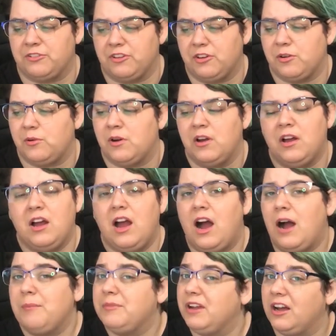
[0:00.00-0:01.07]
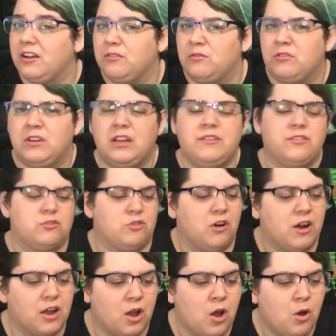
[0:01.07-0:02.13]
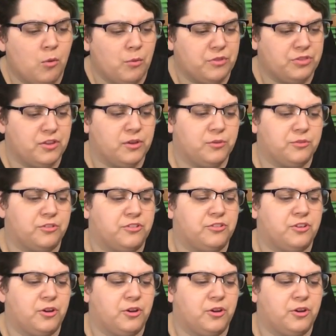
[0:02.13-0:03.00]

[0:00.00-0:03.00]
So I'm done even trying with those.